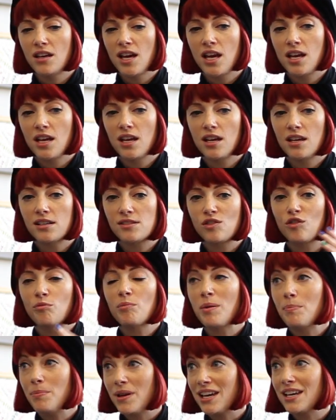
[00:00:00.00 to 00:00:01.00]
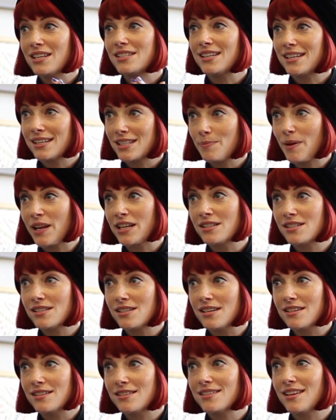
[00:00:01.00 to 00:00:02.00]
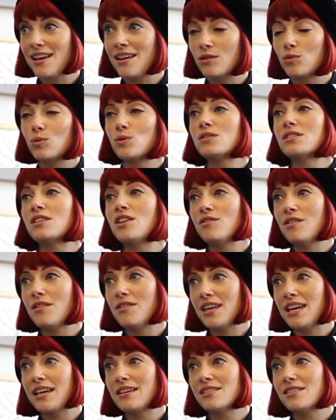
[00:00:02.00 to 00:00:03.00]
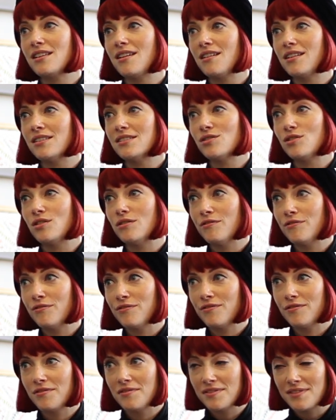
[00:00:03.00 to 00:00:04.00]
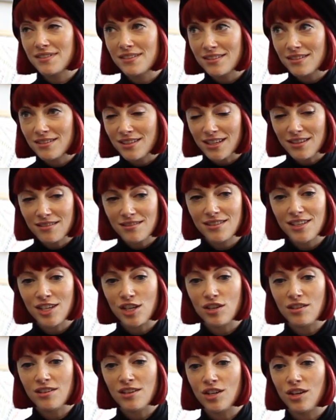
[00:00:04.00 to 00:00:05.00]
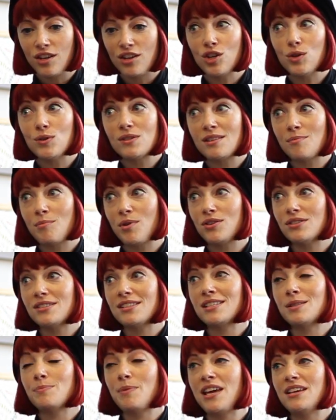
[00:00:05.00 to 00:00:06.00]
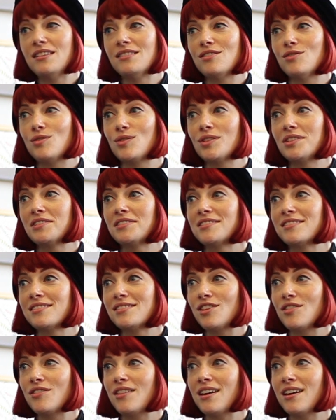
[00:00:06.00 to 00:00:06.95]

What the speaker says: sort of my biggest expenses, and also the things that I sort of, use the most space on. So